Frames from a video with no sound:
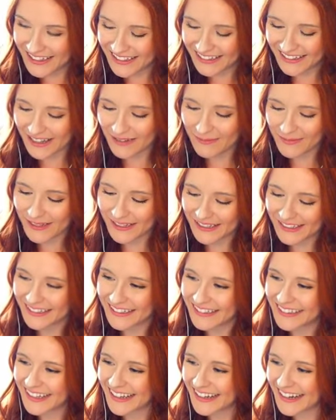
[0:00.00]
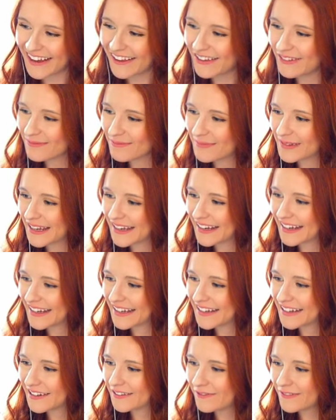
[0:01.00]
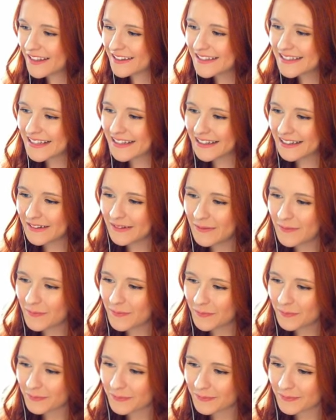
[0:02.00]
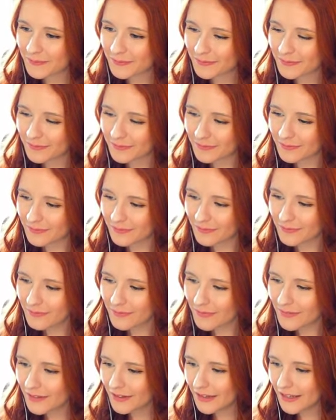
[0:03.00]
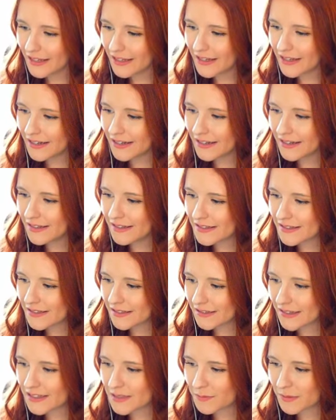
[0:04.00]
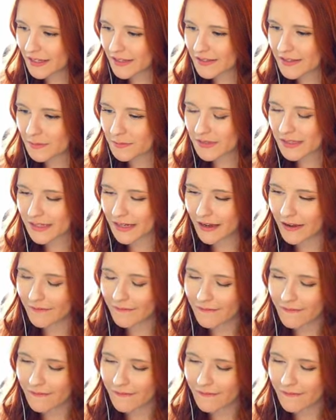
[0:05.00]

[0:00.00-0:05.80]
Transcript: let me get out my fencing, and let's play some stuff.